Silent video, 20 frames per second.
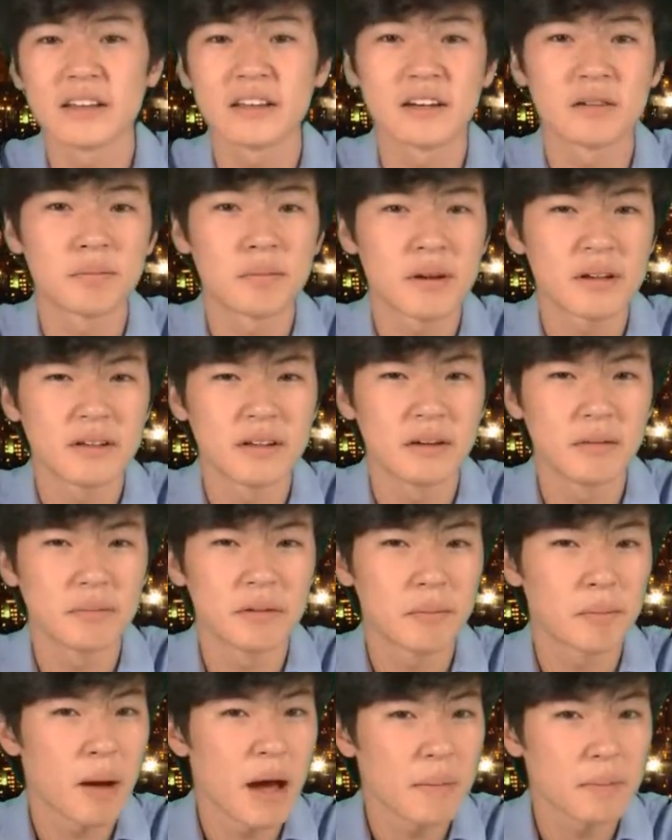
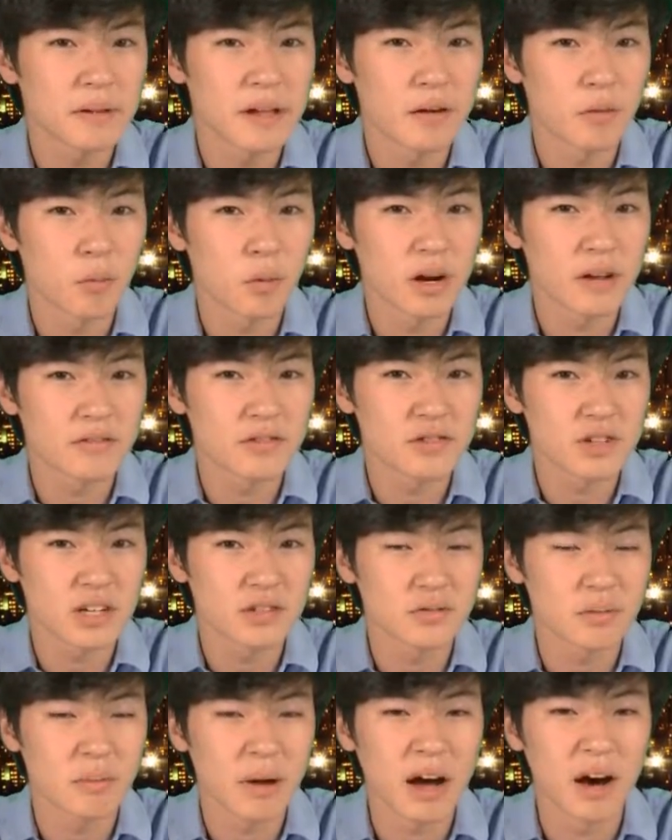The pipeline would have
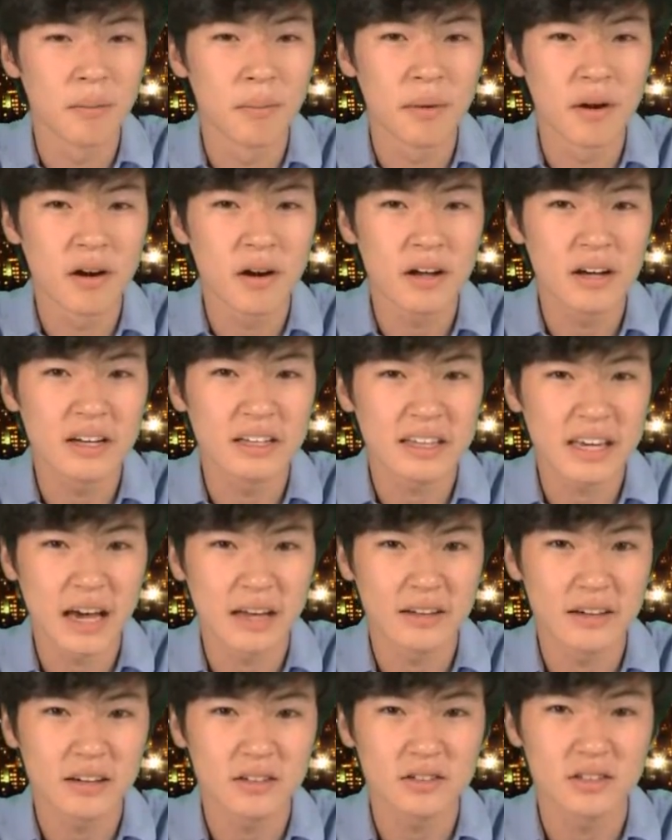stretched from Alberta in
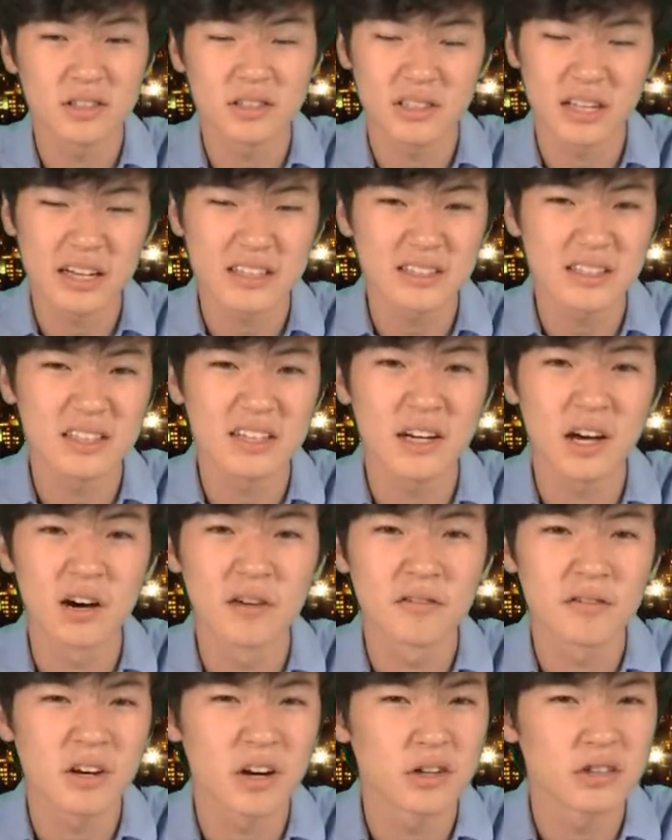Canada to the Texan
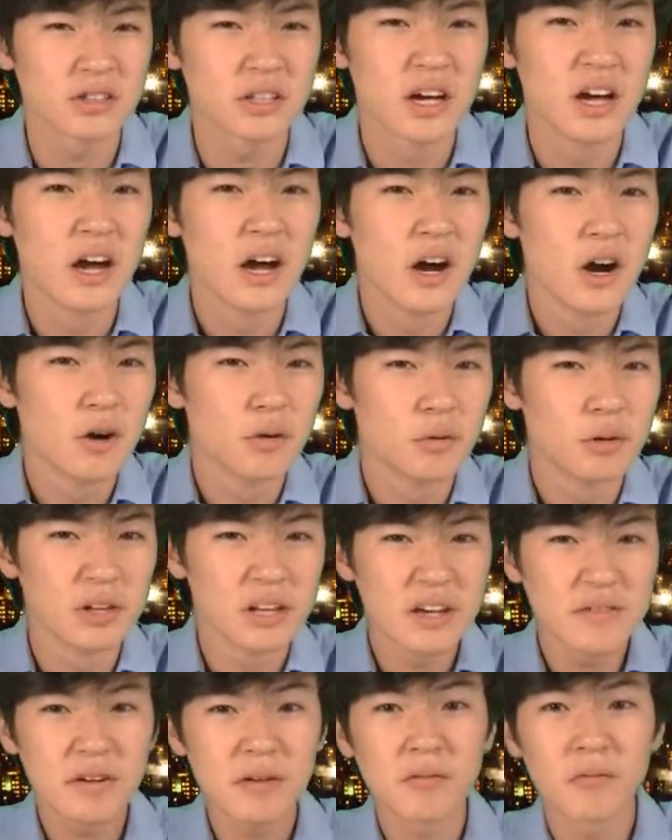Gulf Coast,
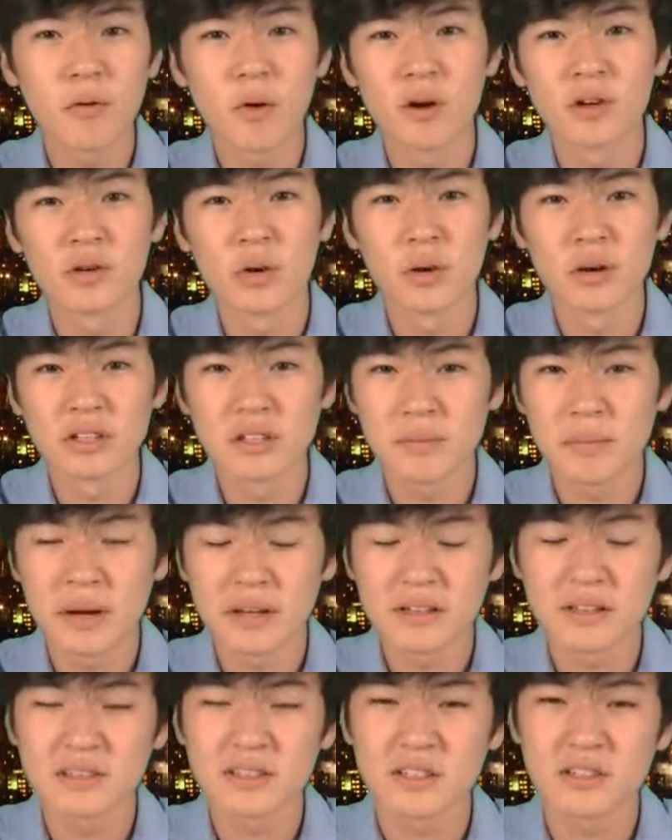relieving foreign oil
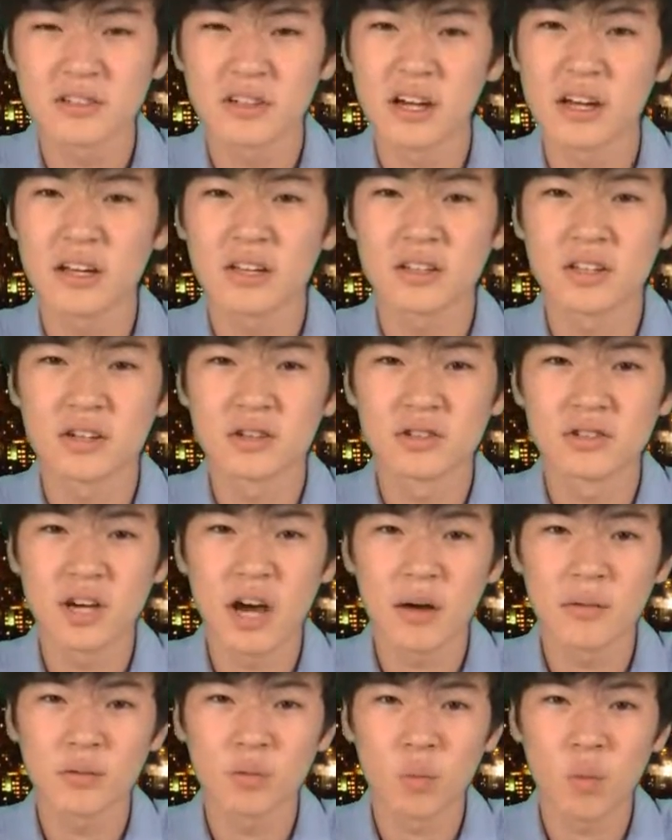dependence and creating new
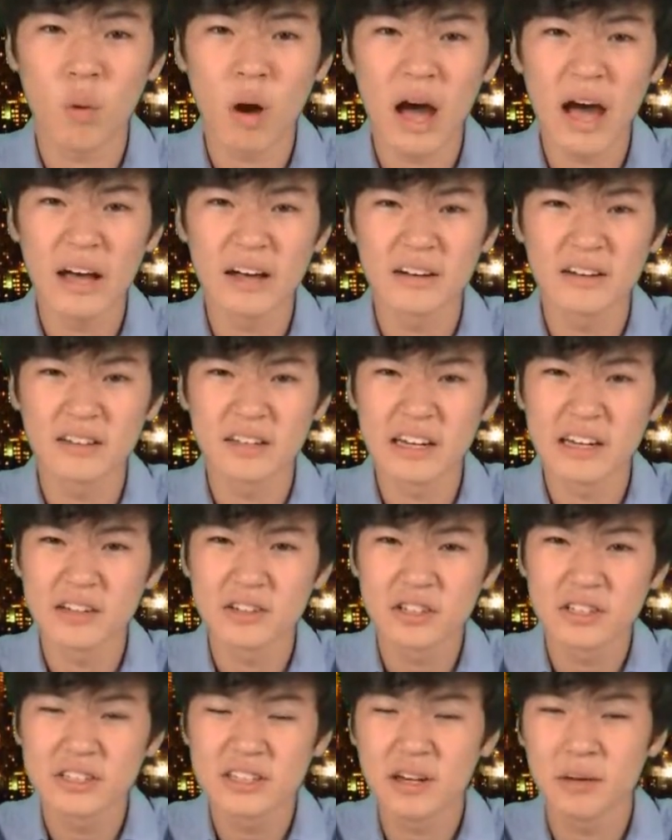jobs while
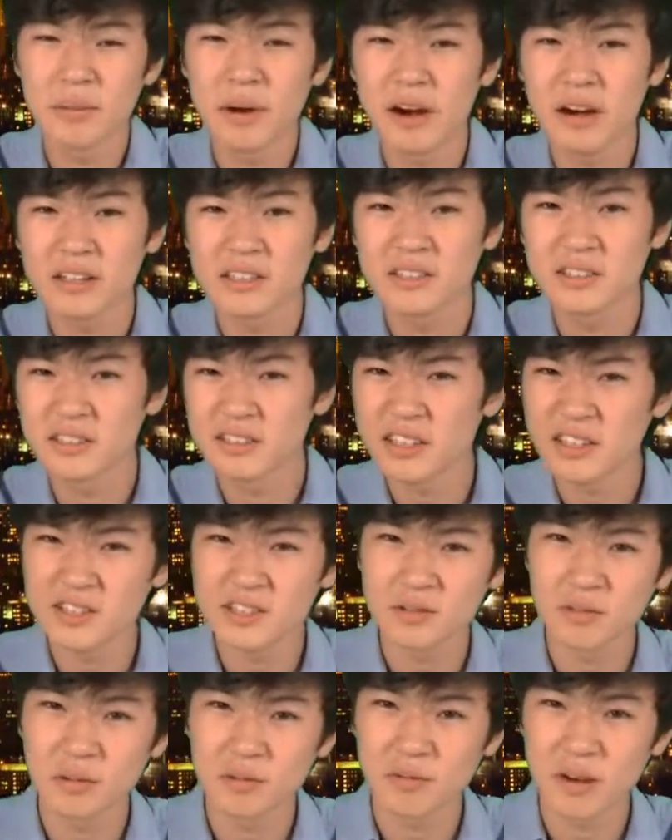increasing America's
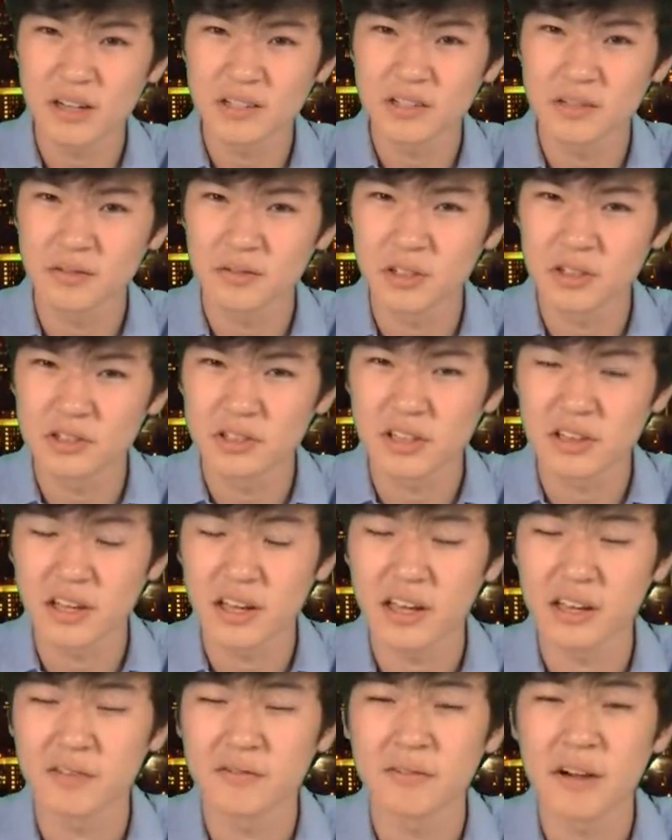addiction with fossil fuels and
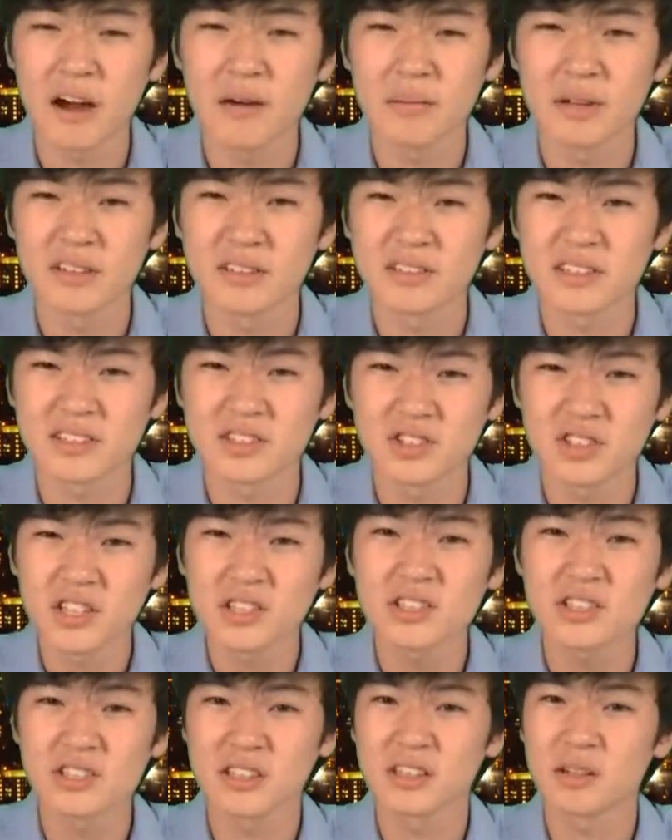laying environmental
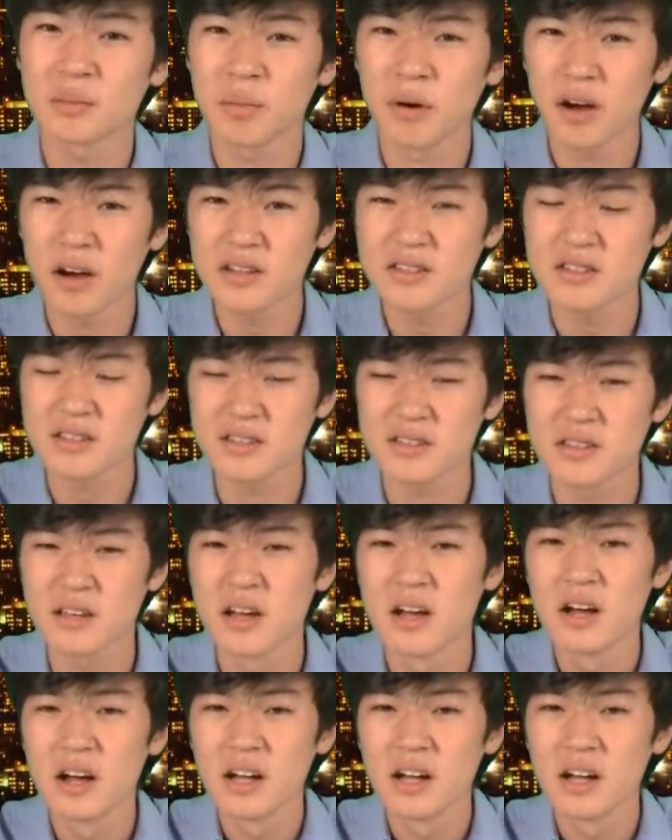destruction in the process.